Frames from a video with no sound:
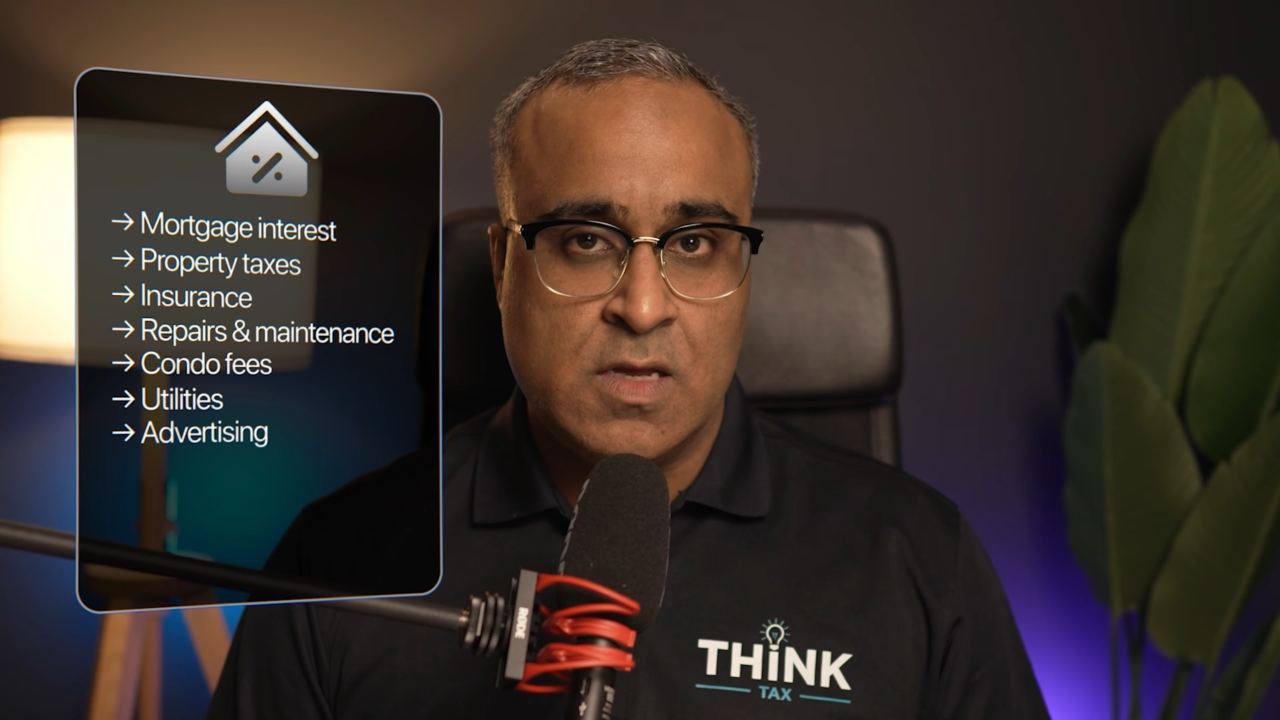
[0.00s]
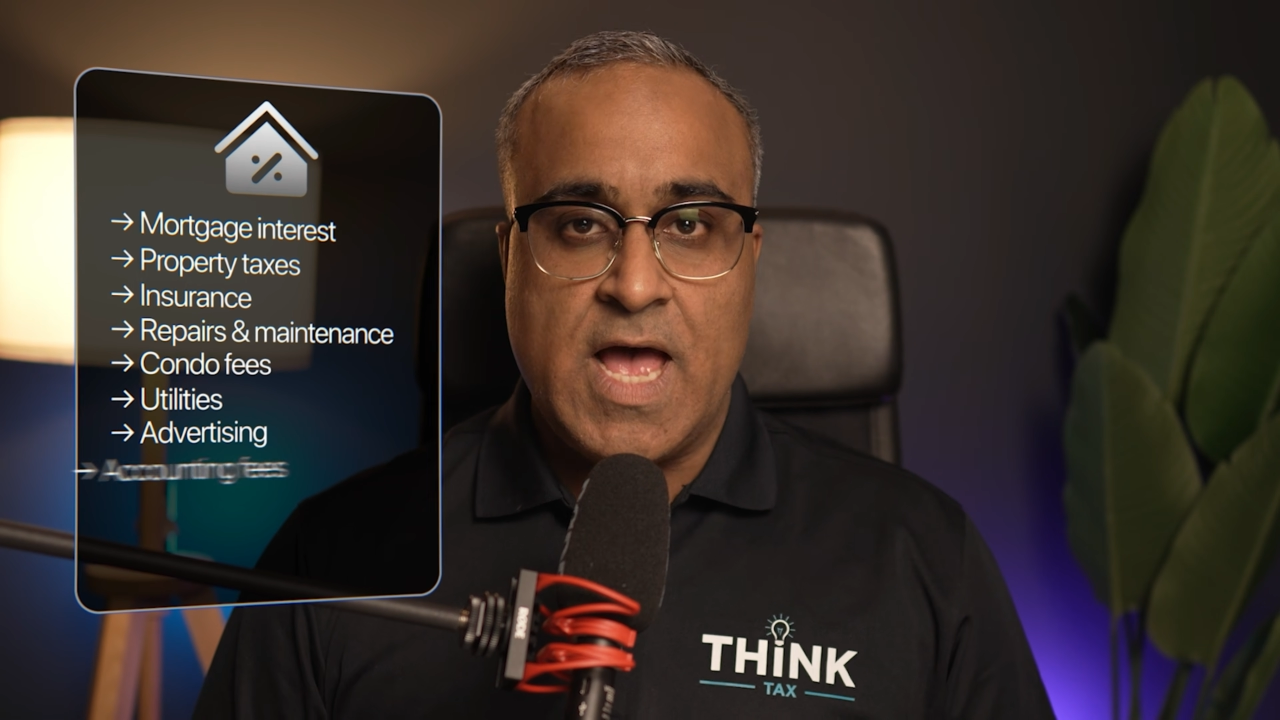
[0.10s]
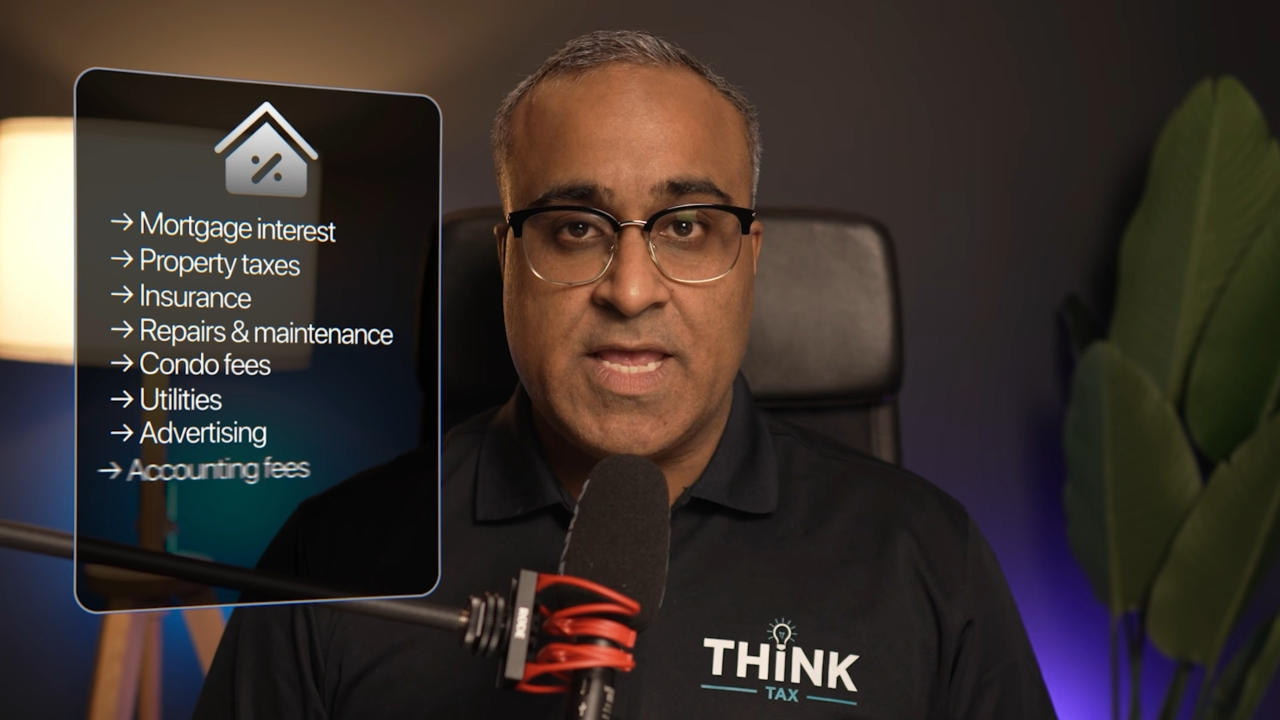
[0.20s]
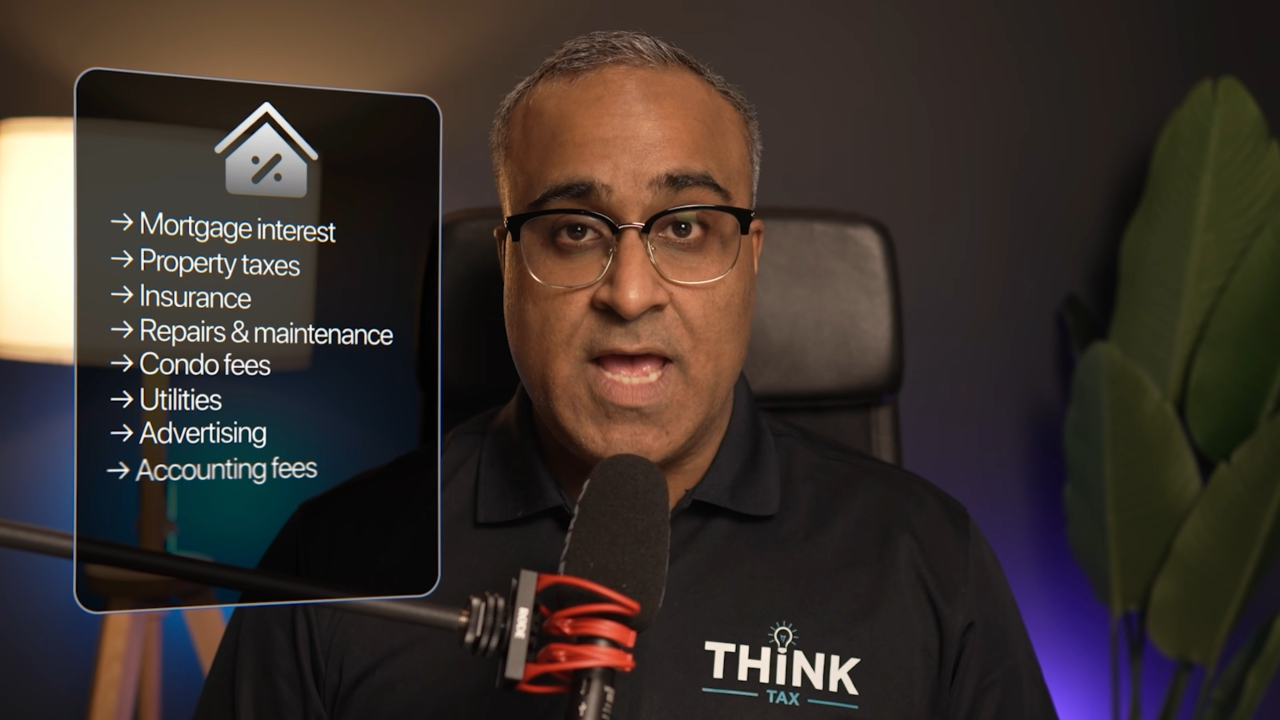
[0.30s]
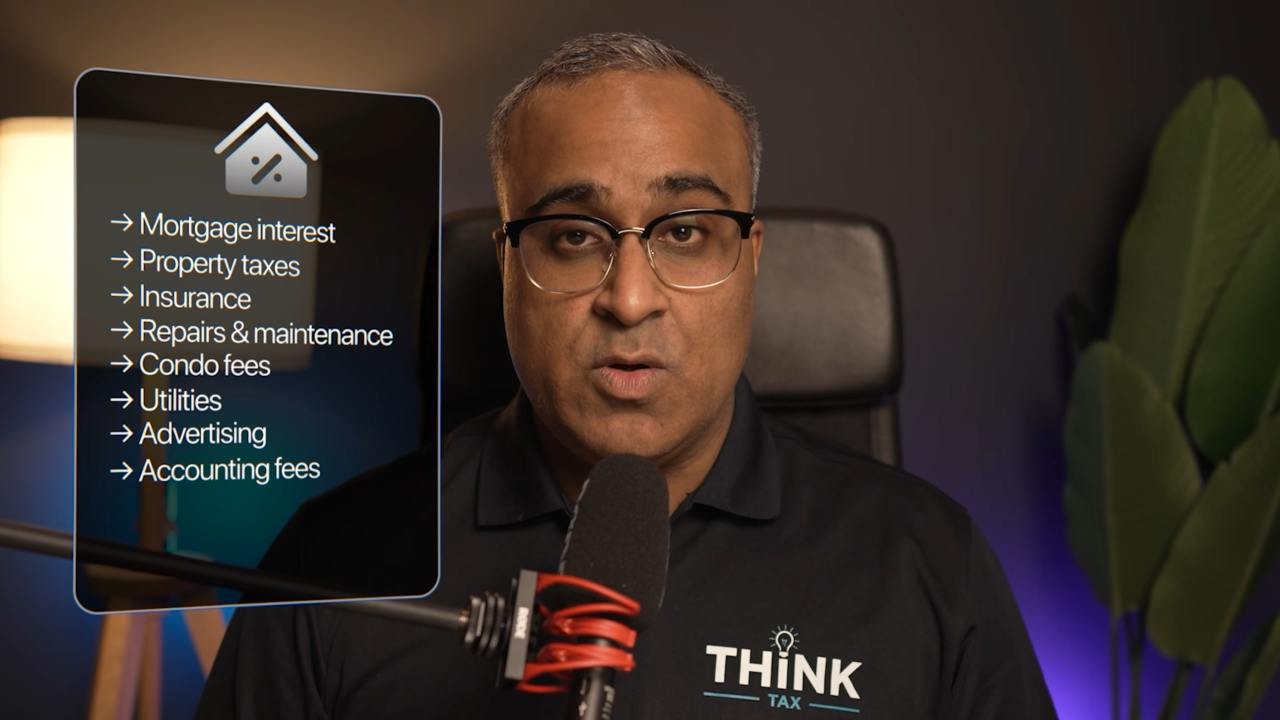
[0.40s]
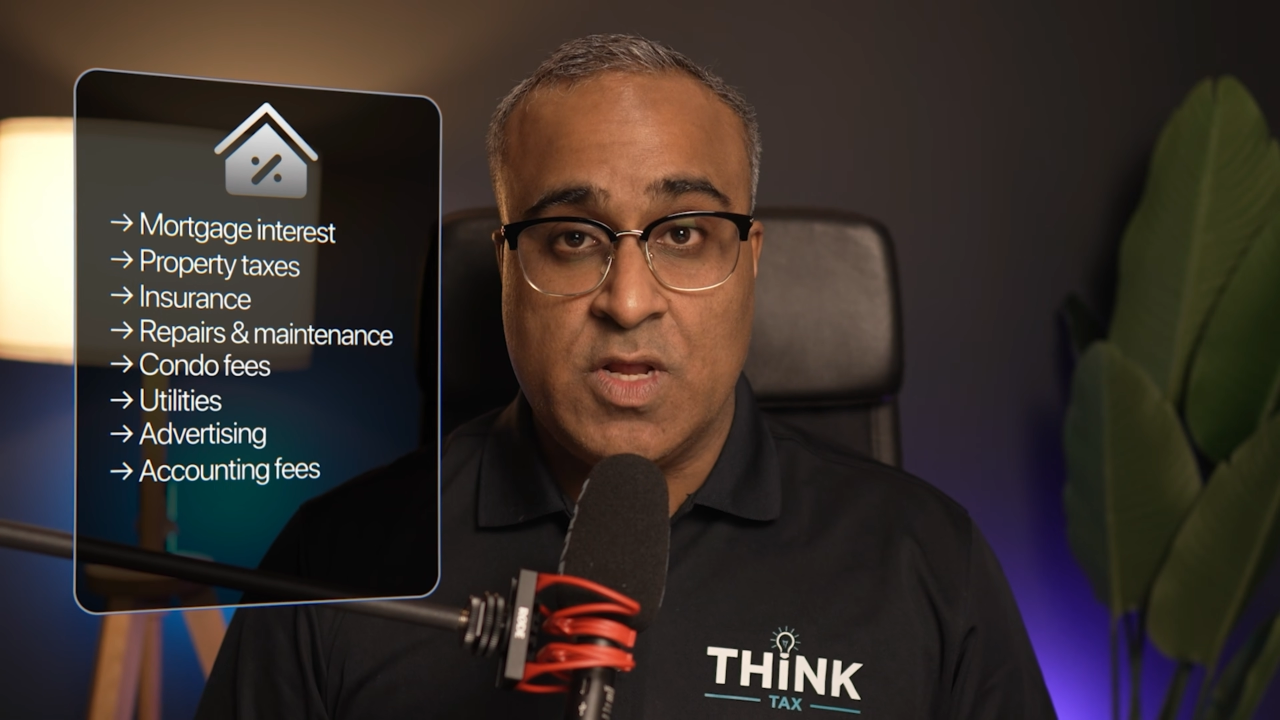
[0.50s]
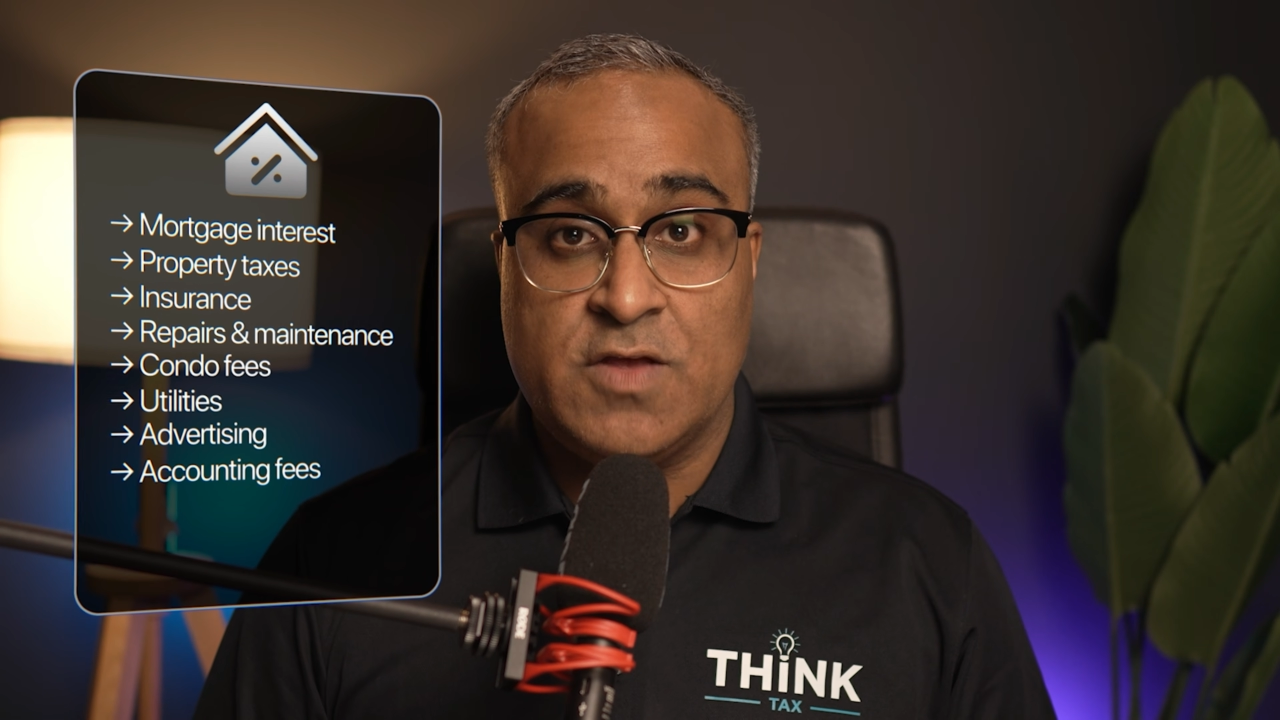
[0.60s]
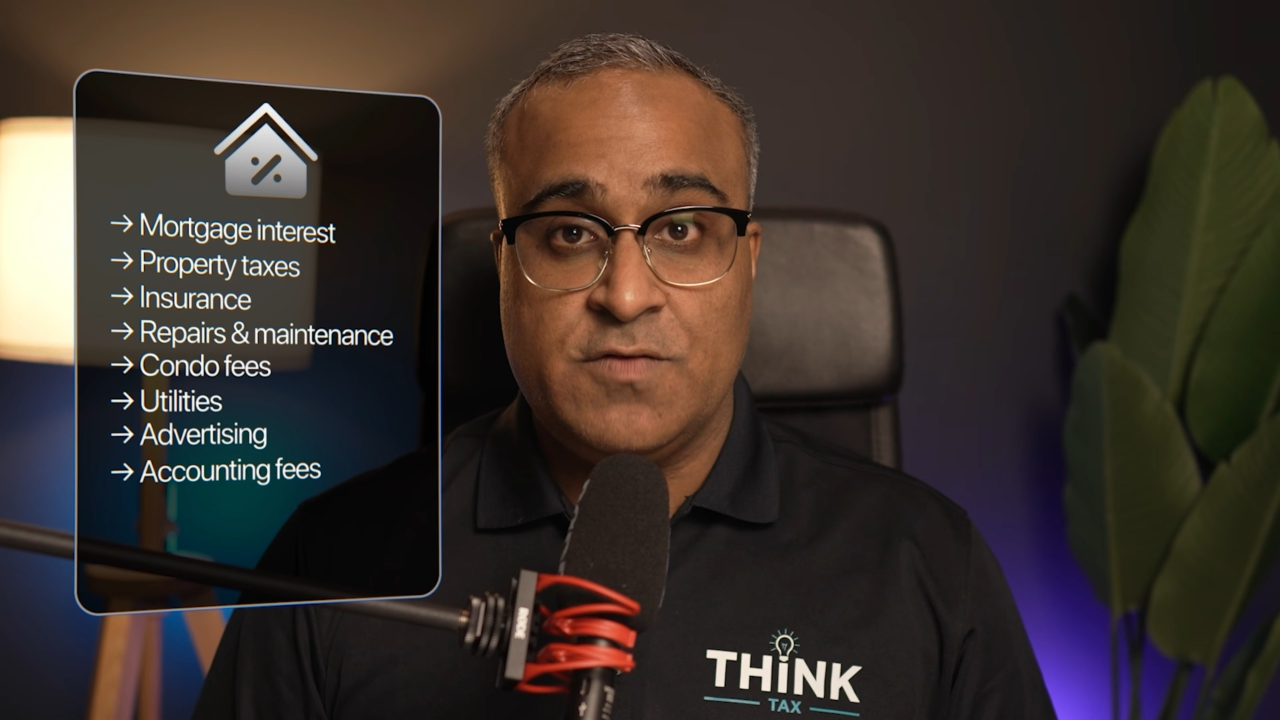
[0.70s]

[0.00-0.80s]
accounting